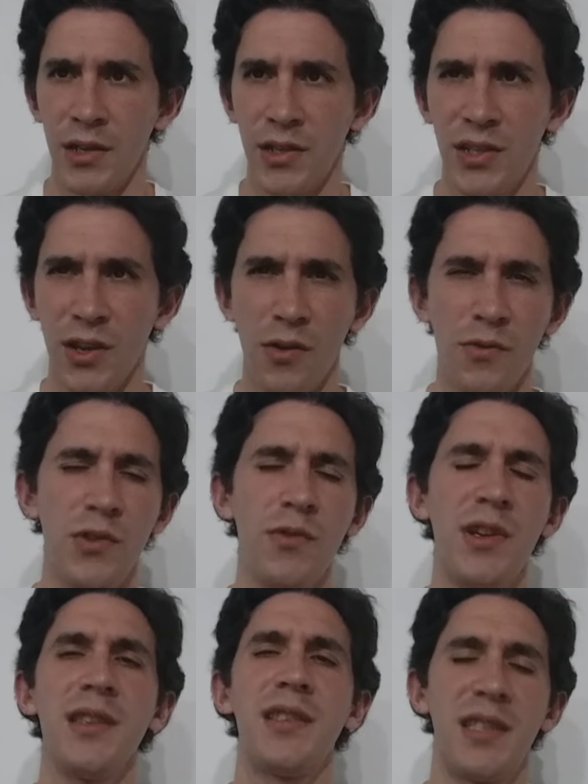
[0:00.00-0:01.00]
So you
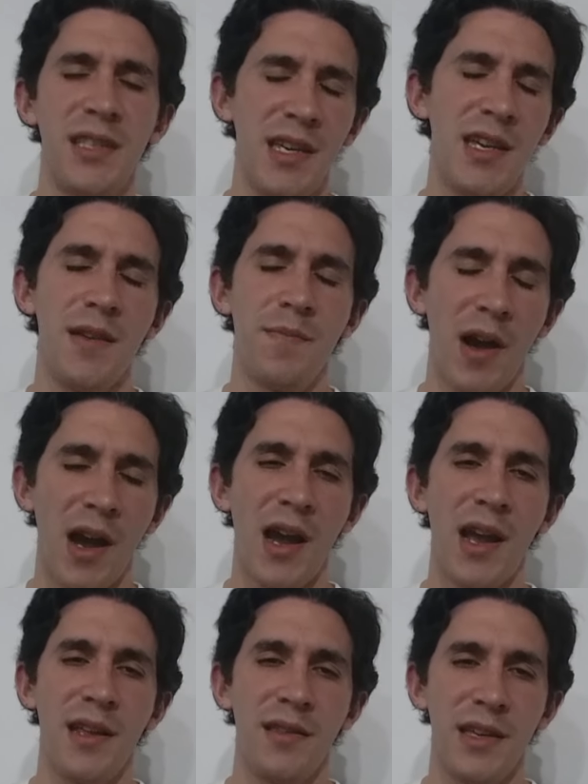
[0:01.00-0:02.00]
can see by